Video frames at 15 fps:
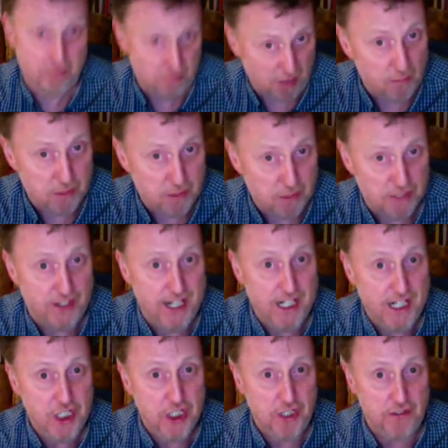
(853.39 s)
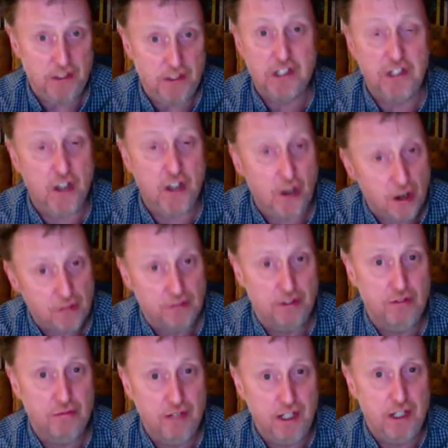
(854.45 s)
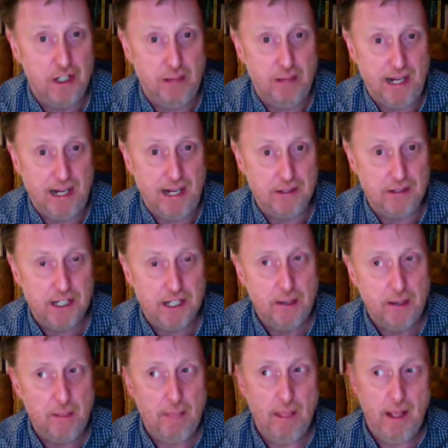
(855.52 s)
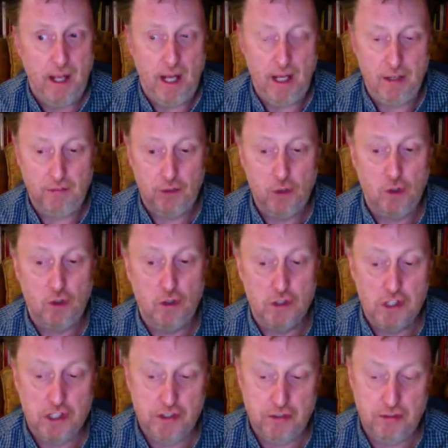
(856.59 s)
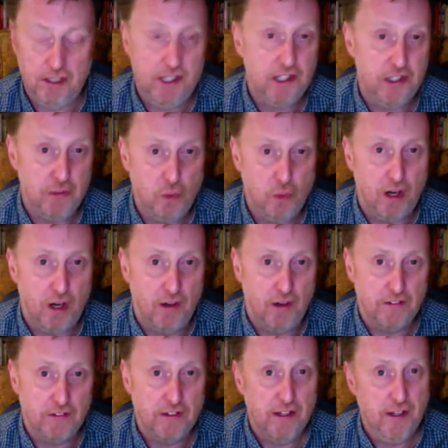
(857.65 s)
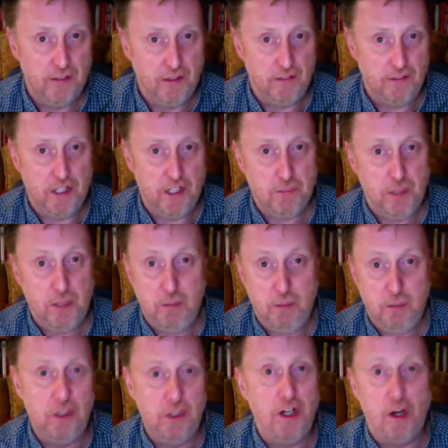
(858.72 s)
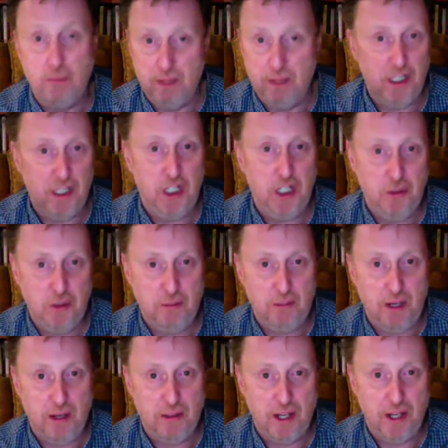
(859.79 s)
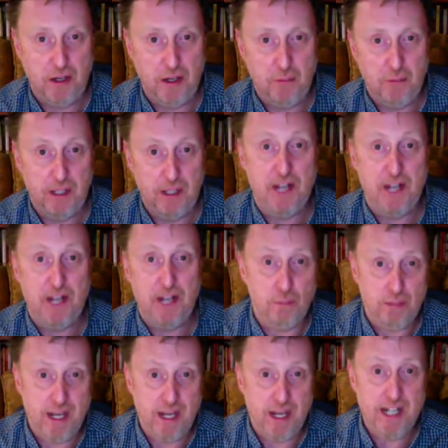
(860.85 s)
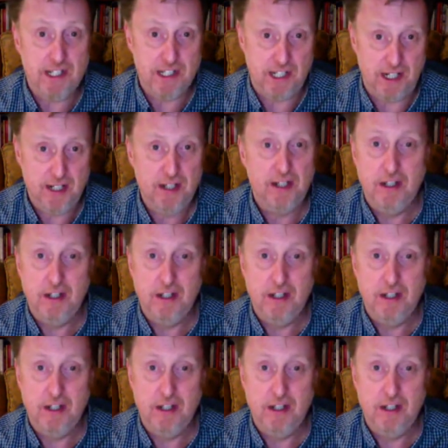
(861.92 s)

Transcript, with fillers: observation yeah. that's not often written about. And of course, the reason was that these people were not being cured by therapy. They felt better